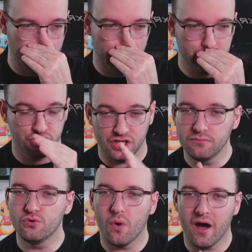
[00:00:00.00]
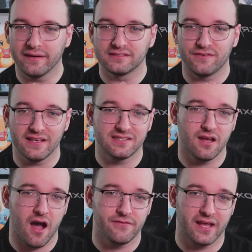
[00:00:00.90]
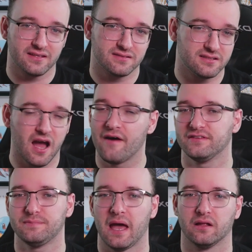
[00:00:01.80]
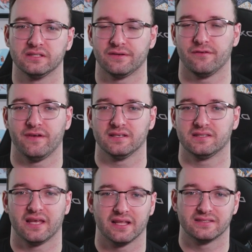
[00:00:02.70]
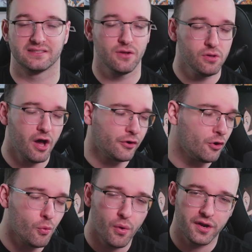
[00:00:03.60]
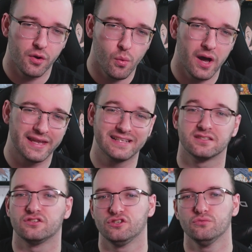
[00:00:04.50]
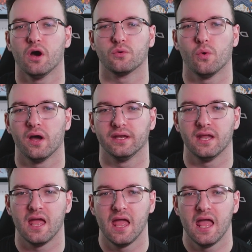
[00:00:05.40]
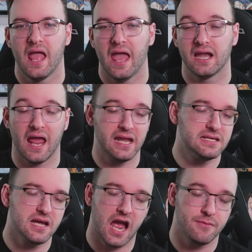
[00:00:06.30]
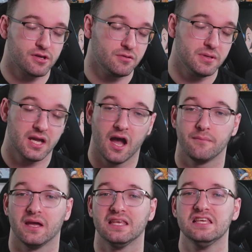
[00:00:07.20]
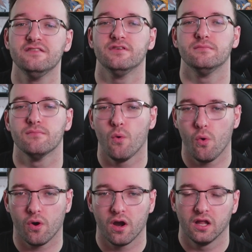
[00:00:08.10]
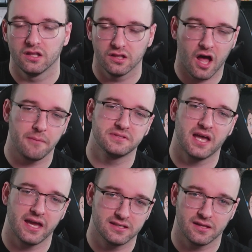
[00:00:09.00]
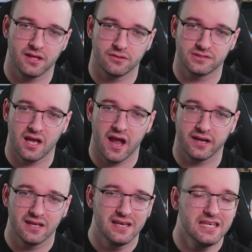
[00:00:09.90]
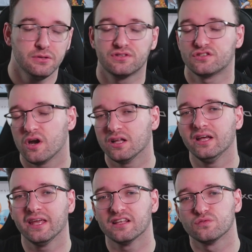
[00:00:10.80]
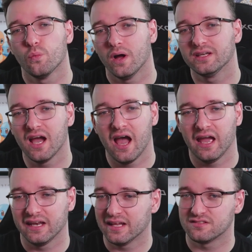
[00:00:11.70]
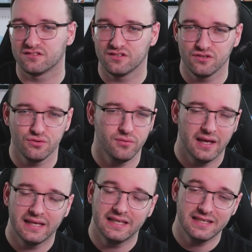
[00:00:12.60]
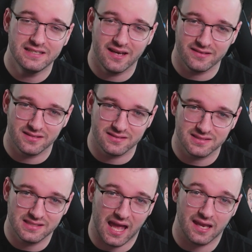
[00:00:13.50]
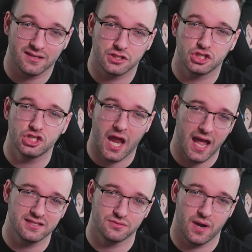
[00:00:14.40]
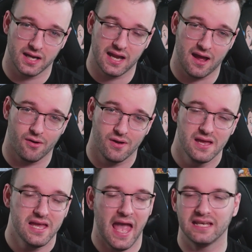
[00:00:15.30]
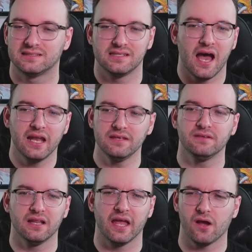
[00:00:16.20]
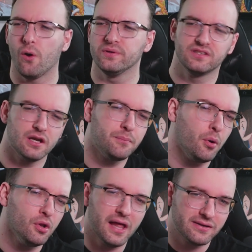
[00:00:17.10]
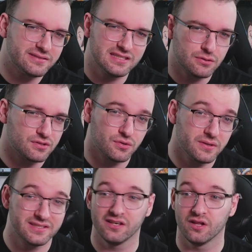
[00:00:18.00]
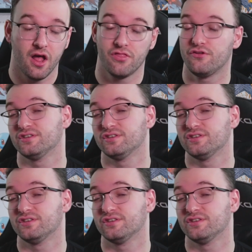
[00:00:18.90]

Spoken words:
Jin Muan is facing off against the toughest battle he's ever faced against. It's no longer a one-on-one, it's a two-on-one. And at any time, it could become even more lopsided on the other side. He was struggling against one guy, and against two, he doesn't stand a chance right now. And it's not even like, oh, he's going to pull out a secret sword skill. There's